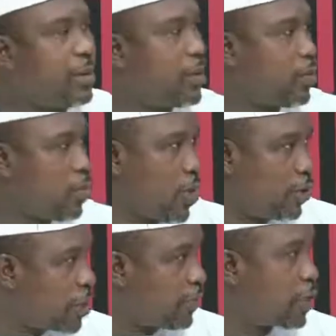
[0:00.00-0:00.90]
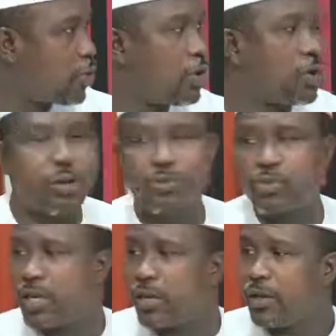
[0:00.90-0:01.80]
we're using for the colloquium today.
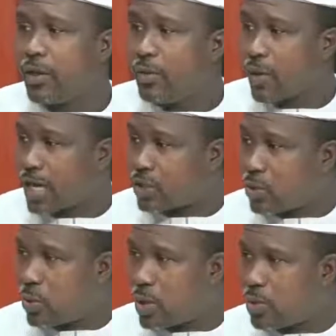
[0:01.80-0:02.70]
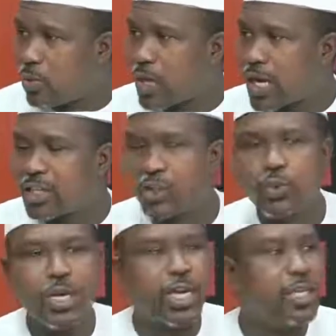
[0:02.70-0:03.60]
We can tweak it,
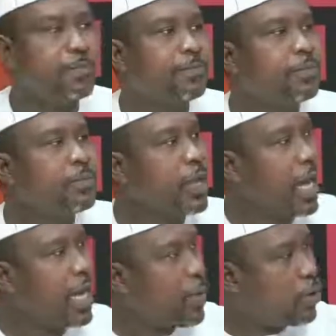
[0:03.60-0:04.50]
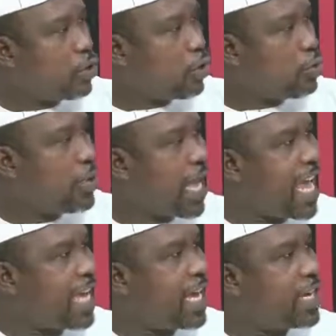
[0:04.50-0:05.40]
and then we're going to be
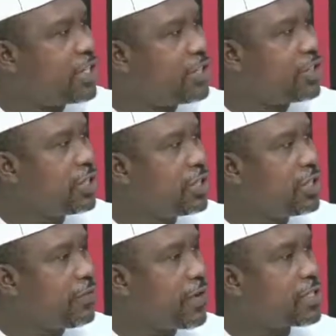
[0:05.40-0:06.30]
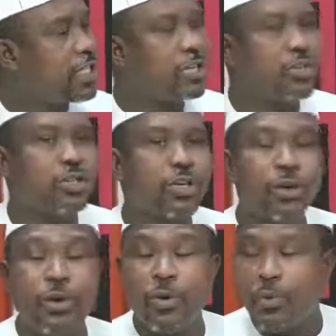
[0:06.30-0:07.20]
engaging different sections.
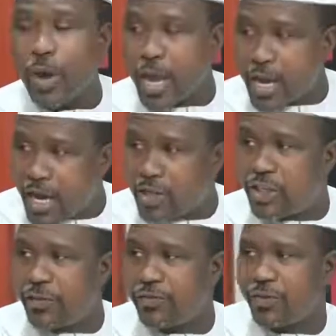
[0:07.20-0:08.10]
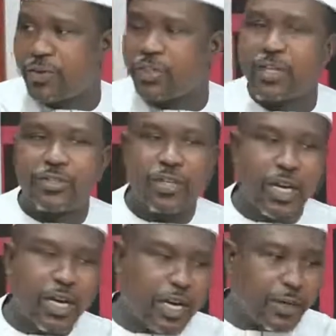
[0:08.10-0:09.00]
We're engaging, for instance, the